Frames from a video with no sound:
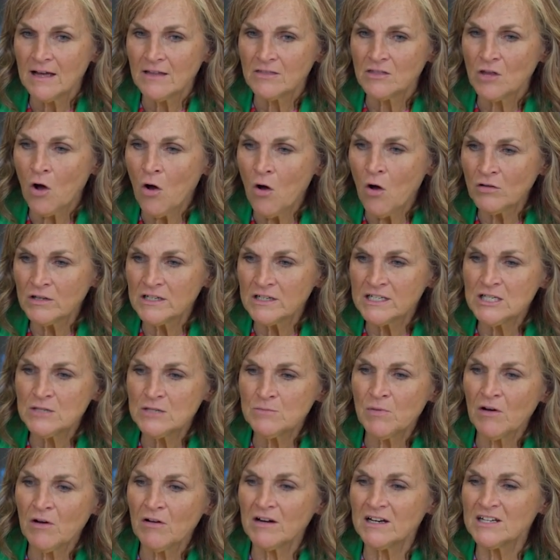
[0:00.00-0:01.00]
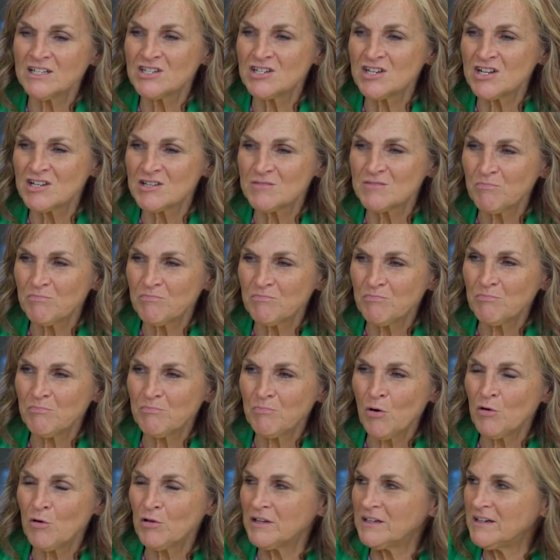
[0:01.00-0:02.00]
the Holy Spirit is just
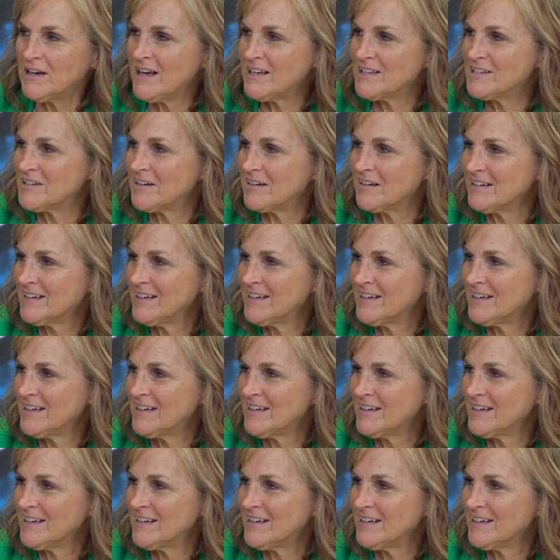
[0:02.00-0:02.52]
pulling at you.